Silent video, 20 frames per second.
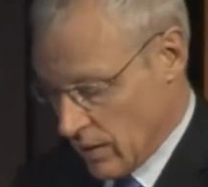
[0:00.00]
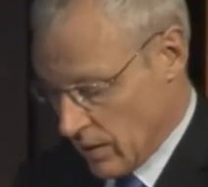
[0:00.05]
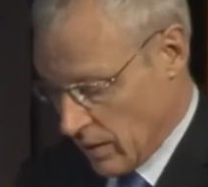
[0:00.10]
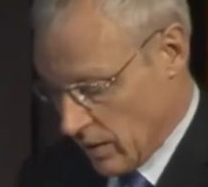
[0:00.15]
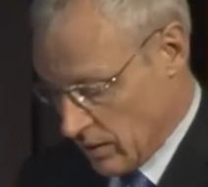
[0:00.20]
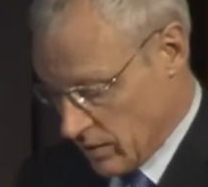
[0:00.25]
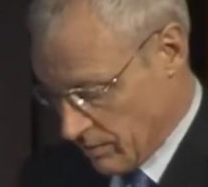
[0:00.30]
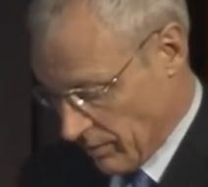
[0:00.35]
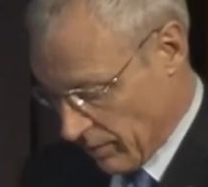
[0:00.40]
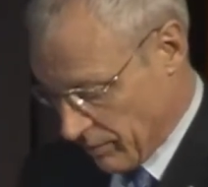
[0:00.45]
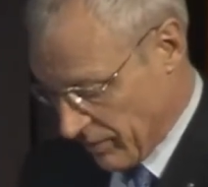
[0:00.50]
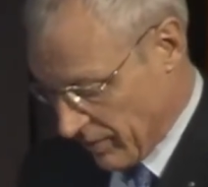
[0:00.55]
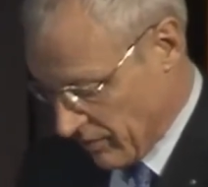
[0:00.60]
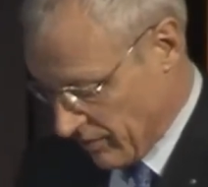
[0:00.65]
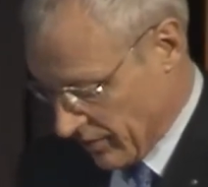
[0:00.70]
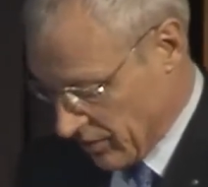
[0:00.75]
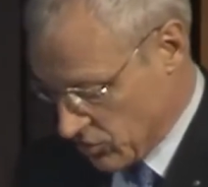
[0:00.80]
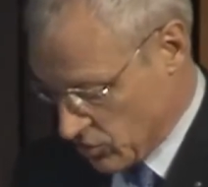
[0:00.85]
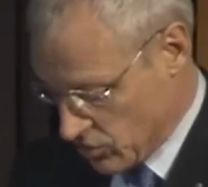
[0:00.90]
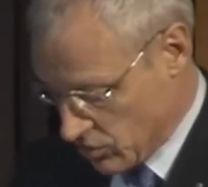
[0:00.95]
It's my
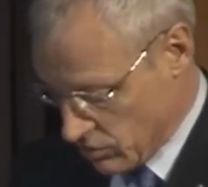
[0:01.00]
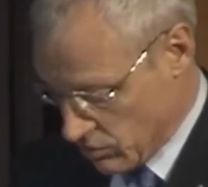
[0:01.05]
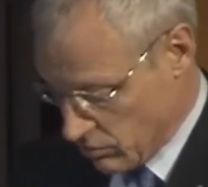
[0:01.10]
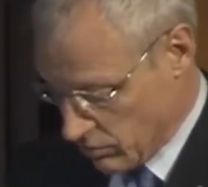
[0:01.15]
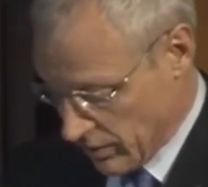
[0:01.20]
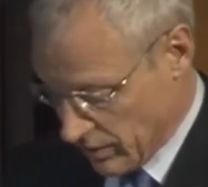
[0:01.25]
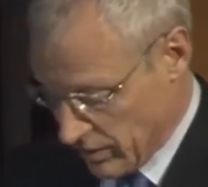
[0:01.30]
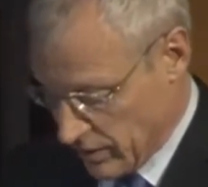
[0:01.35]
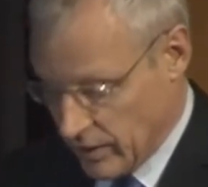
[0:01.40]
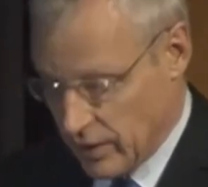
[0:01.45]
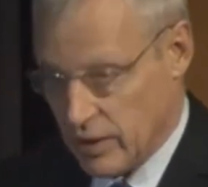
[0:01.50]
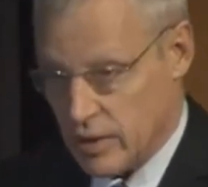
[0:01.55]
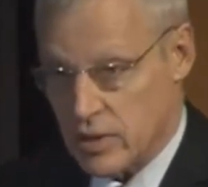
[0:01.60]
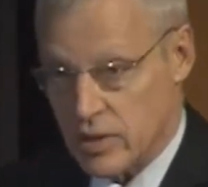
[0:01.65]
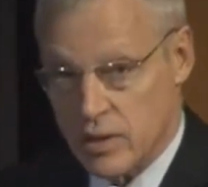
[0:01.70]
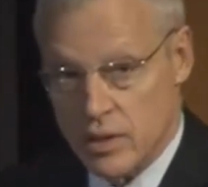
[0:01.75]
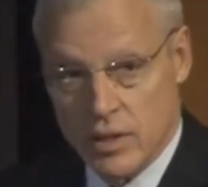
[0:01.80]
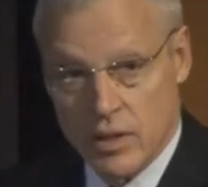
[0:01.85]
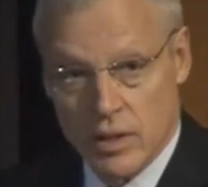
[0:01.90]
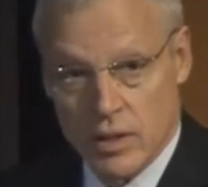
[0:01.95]
privilege to indeed
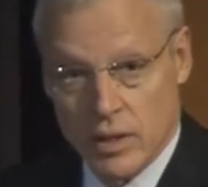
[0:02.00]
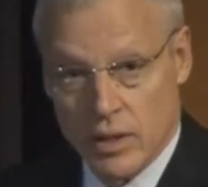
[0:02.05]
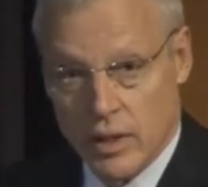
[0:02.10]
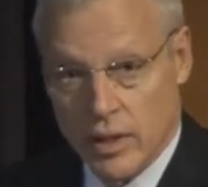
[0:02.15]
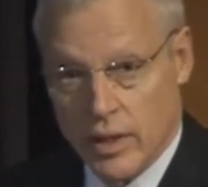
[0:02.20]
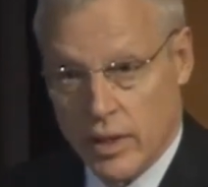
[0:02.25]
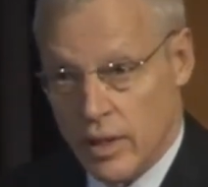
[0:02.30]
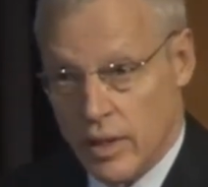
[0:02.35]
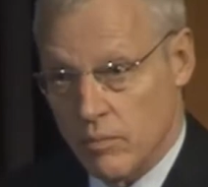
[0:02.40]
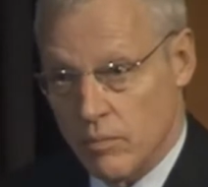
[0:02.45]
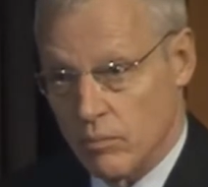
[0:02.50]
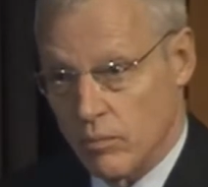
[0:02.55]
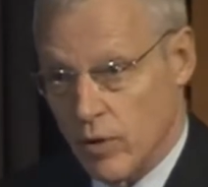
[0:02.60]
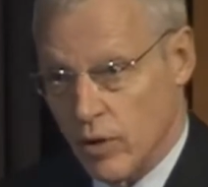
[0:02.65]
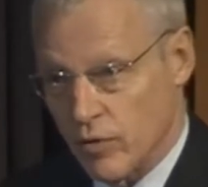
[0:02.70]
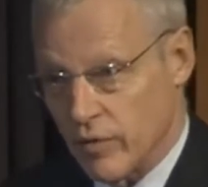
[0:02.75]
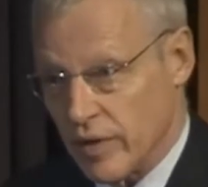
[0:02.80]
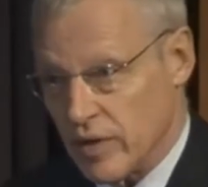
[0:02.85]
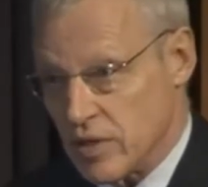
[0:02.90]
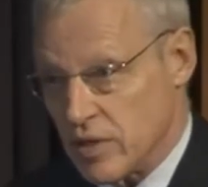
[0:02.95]
uh,
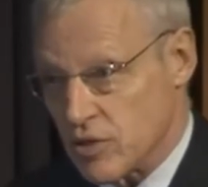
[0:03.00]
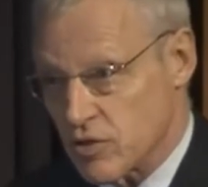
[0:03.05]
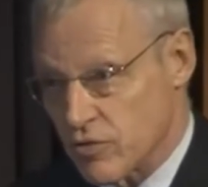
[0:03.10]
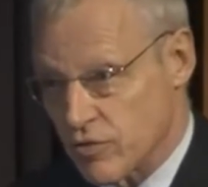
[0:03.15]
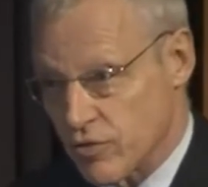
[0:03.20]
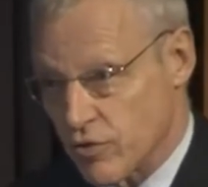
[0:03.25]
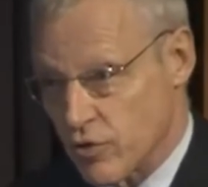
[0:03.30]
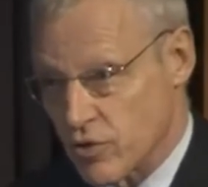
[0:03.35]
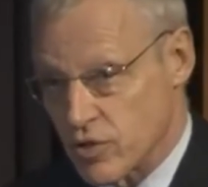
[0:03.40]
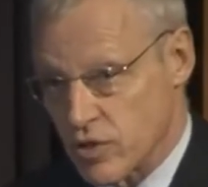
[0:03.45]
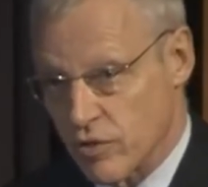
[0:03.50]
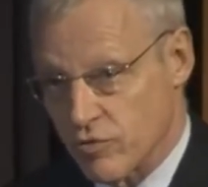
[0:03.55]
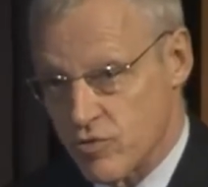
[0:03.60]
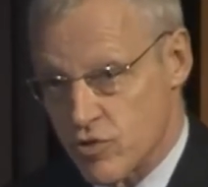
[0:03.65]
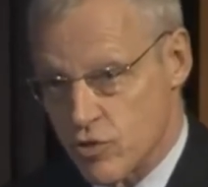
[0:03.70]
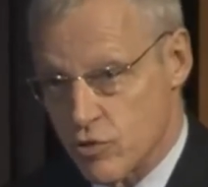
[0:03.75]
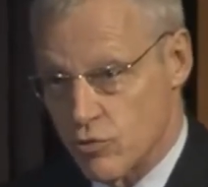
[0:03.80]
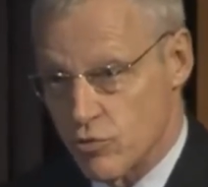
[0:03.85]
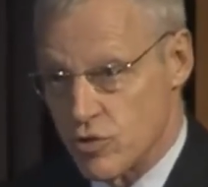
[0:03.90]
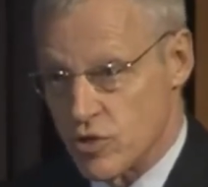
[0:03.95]
moderate this first of
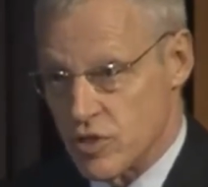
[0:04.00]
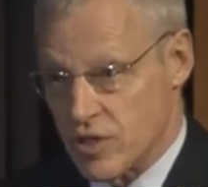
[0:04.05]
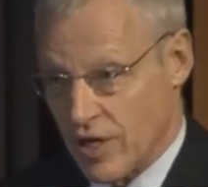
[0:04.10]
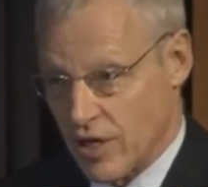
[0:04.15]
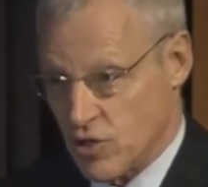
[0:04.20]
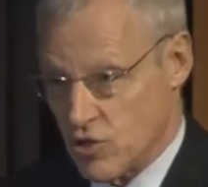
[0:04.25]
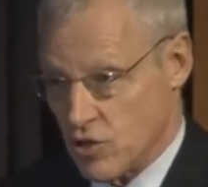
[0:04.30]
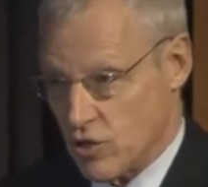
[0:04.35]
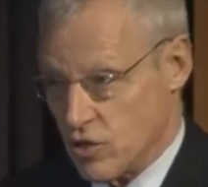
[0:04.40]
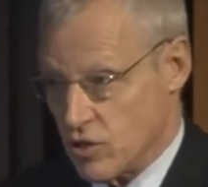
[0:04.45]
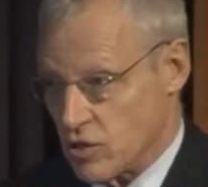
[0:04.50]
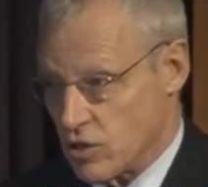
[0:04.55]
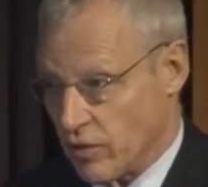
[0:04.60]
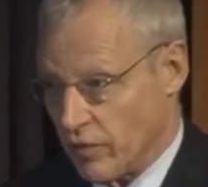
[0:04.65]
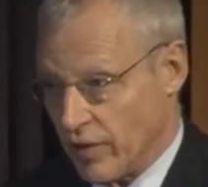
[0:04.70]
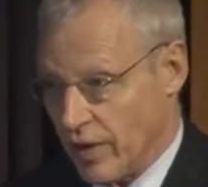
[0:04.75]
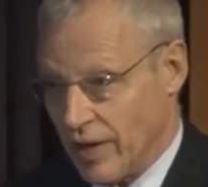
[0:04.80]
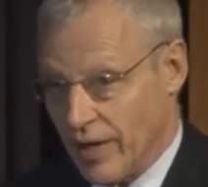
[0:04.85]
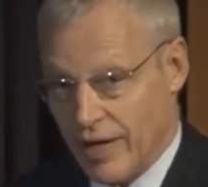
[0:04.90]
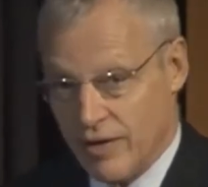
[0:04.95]
two sessions on
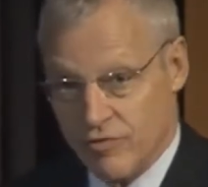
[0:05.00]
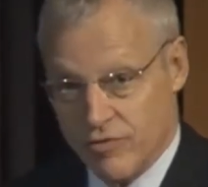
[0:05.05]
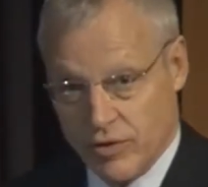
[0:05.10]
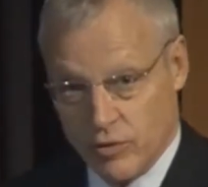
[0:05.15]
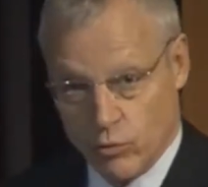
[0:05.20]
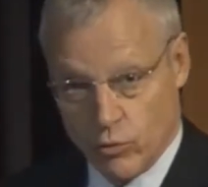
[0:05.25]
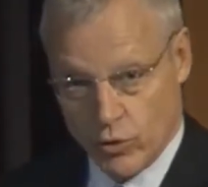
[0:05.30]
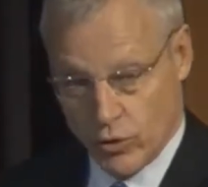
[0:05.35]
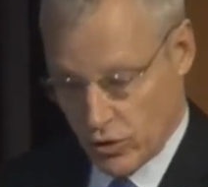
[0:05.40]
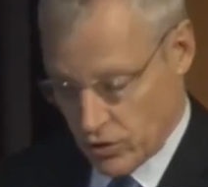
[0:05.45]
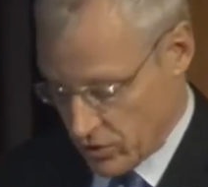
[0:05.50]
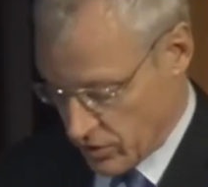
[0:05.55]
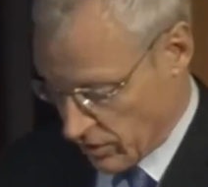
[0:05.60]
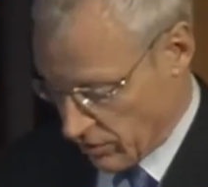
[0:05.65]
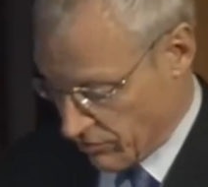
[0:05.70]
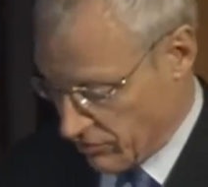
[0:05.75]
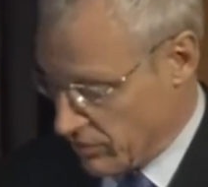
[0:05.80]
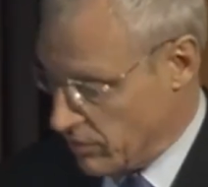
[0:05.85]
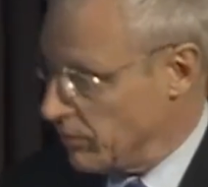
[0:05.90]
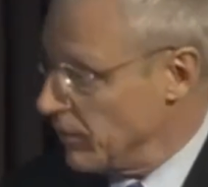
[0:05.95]
the life and works
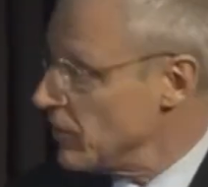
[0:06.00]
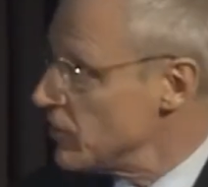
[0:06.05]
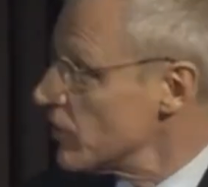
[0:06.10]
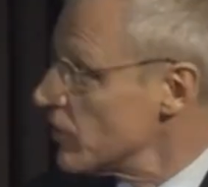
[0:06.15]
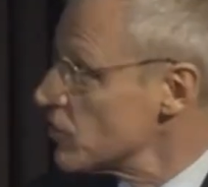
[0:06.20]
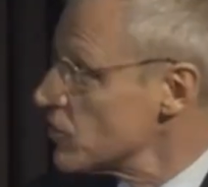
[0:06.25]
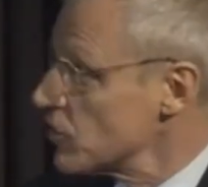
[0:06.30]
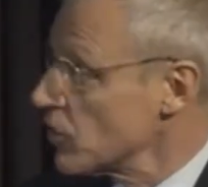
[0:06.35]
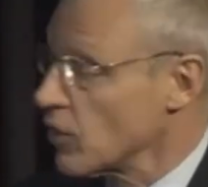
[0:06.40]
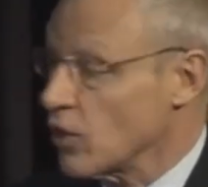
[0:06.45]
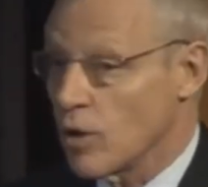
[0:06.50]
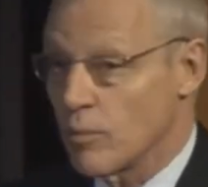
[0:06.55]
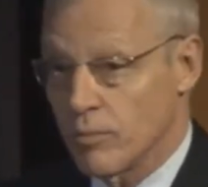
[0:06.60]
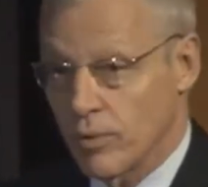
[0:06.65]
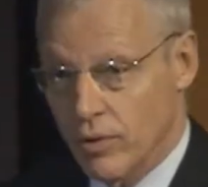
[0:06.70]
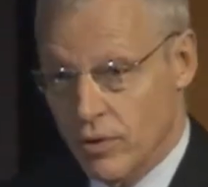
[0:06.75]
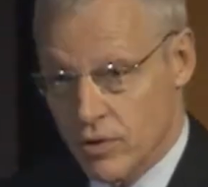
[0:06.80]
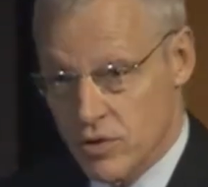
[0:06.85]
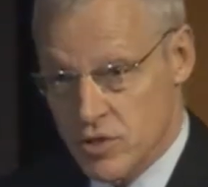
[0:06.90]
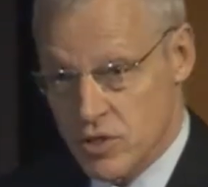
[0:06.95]
of Dimitrios
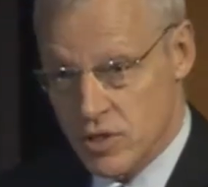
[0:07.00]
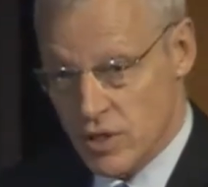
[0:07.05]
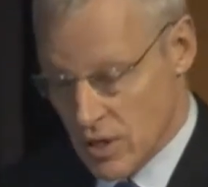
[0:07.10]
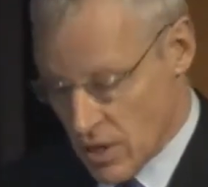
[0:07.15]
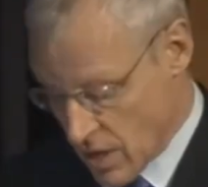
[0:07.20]
Trichopoulos,